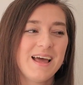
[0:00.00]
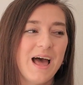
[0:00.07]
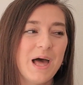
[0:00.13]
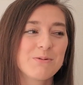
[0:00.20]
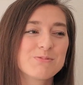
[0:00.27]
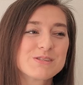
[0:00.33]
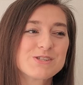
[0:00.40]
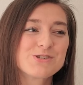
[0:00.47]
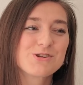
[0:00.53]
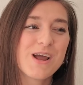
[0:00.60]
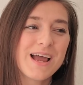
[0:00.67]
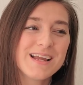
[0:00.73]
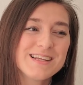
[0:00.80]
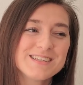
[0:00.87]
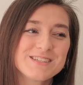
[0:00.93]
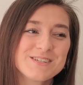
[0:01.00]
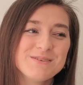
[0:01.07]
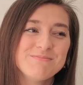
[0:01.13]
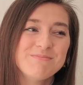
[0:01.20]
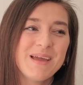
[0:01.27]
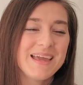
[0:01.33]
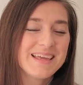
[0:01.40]
I was trying
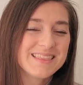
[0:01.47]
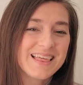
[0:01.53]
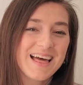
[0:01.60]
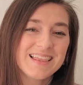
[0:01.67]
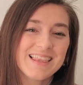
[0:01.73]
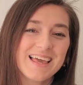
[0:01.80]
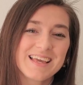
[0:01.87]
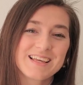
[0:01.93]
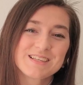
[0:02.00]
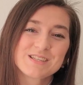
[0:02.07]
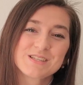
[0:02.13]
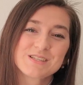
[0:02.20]
to make that like